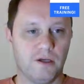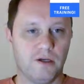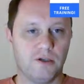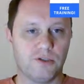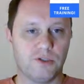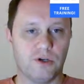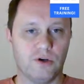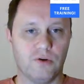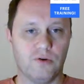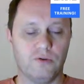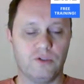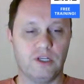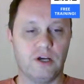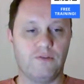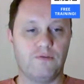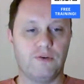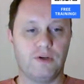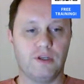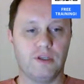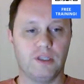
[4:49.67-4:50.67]
So
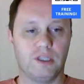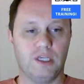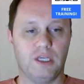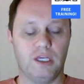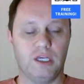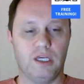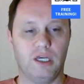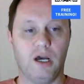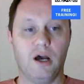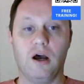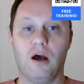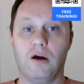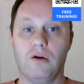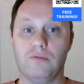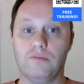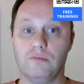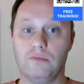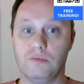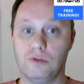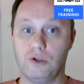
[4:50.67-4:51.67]
definitely
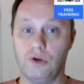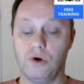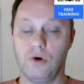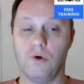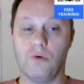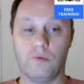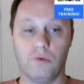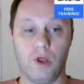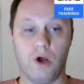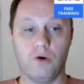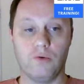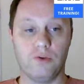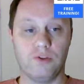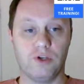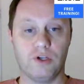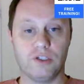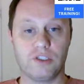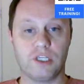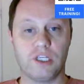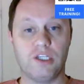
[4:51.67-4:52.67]
grow along with us,